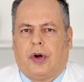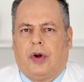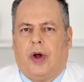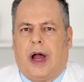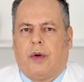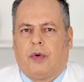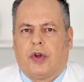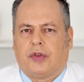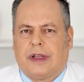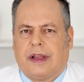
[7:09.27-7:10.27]
and
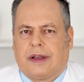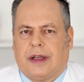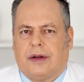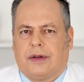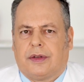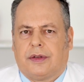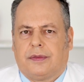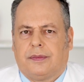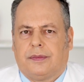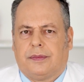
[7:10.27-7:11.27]
physical activity
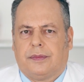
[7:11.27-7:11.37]
patterns